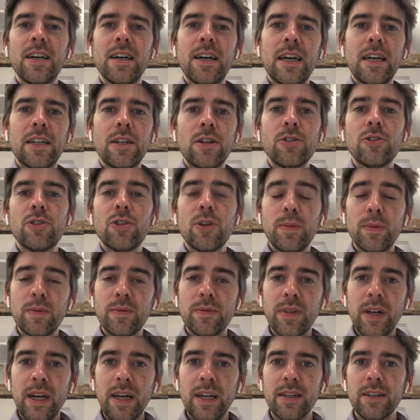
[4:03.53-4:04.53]
And on top
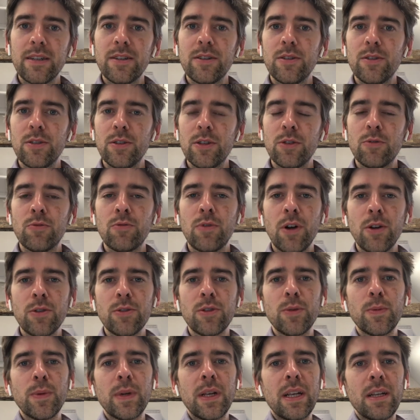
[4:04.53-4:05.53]
of that, the
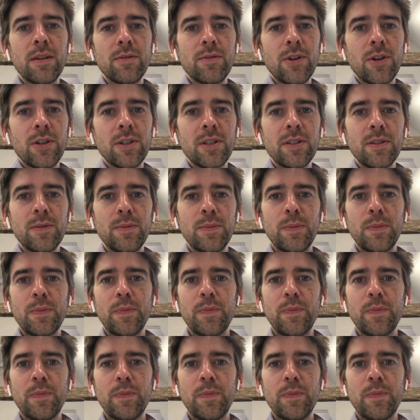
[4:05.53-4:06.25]
road that we live on